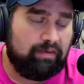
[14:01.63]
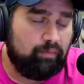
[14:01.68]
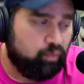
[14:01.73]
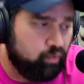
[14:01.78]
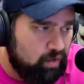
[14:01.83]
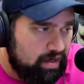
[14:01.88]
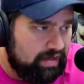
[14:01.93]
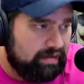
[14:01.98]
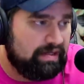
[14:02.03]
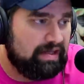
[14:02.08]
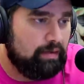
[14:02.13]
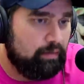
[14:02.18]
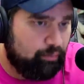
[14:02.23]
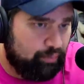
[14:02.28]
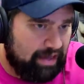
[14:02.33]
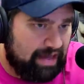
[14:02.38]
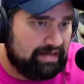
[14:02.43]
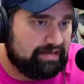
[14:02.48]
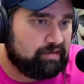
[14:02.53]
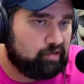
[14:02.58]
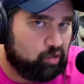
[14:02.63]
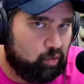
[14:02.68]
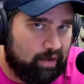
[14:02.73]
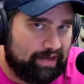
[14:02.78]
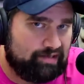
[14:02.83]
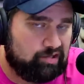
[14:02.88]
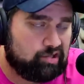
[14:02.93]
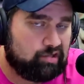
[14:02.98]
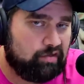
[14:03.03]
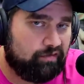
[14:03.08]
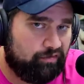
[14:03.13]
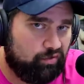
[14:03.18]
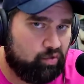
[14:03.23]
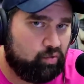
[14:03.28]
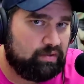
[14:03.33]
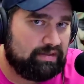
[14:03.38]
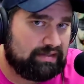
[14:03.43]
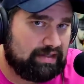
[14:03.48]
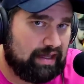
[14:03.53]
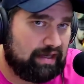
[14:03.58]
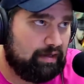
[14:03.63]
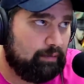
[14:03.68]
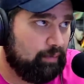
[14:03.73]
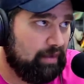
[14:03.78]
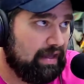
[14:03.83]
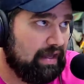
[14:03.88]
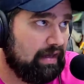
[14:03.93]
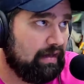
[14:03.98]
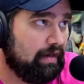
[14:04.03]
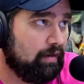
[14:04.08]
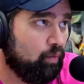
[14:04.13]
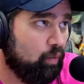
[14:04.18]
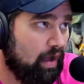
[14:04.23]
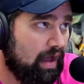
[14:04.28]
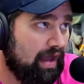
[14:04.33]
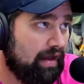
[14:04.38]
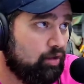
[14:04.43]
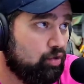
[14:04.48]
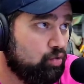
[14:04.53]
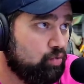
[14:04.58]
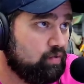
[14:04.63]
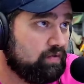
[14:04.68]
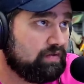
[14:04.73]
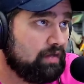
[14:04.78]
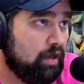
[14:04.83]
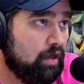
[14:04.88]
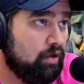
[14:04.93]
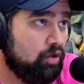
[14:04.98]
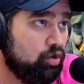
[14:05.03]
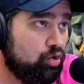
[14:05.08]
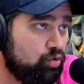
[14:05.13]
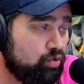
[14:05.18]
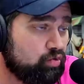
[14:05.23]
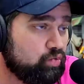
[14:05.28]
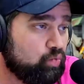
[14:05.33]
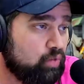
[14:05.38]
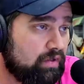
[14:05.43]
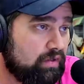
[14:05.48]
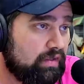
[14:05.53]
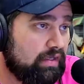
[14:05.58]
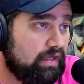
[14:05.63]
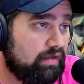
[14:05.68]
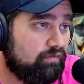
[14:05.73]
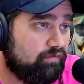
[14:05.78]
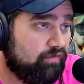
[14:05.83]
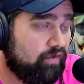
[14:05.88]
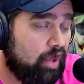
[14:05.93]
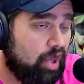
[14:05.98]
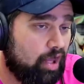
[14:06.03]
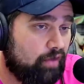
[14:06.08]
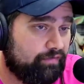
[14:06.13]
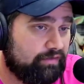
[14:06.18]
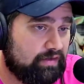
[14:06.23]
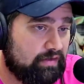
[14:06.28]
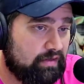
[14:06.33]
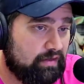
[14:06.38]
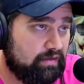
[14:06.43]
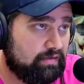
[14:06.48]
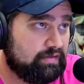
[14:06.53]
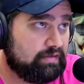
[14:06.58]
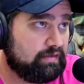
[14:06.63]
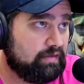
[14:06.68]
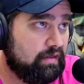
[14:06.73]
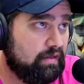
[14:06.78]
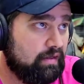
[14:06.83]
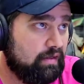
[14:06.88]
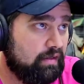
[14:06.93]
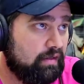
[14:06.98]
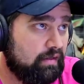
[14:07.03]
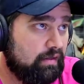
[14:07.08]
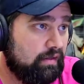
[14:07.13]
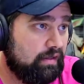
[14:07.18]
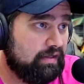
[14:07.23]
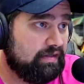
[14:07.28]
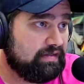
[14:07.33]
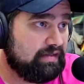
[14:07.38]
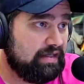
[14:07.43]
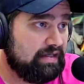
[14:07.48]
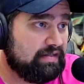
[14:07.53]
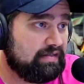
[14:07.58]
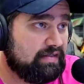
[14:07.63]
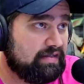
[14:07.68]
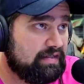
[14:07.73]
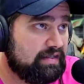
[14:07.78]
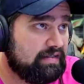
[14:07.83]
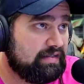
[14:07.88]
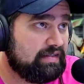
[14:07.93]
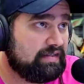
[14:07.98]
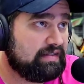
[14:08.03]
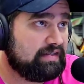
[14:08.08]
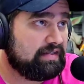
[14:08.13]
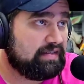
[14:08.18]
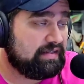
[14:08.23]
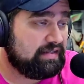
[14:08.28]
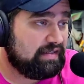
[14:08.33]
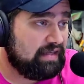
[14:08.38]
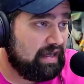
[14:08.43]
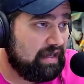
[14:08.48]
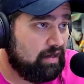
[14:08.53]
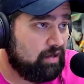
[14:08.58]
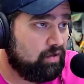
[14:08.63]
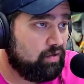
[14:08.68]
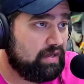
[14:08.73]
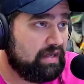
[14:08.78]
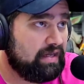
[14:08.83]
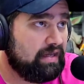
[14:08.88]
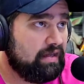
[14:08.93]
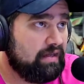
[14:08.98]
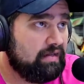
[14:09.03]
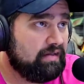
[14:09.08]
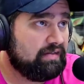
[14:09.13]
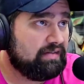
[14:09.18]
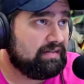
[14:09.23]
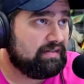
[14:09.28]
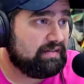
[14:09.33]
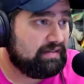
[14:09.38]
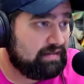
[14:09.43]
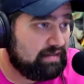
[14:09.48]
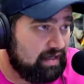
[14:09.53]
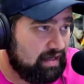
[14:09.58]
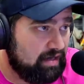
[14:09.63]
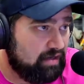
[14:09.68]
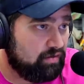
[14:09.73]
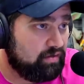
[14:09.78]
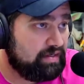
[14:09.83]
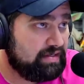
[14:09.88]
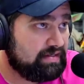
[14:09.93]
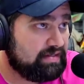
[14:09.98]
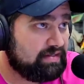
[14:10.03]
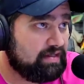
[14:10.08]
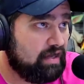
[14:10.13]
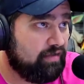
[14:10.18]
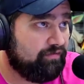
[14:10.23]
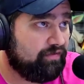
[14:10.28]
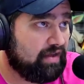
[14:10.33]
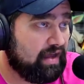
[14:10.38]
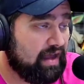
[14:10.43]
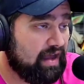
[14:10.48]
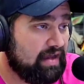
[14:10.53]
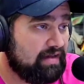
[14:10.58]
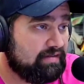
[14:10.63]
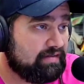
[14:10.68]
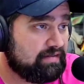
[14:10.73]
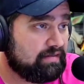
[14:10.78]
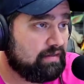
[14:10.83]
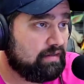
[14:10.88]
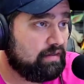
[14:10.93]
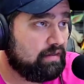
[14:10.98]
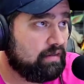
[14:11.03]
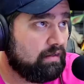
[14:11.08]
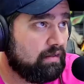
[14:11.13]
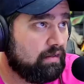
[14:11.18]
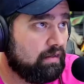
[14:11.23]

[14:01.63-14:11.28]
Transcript: it really begs the question of who is getting paid and why. Who's who's really involved in this? It's it's this is scary, scary stuff, guys.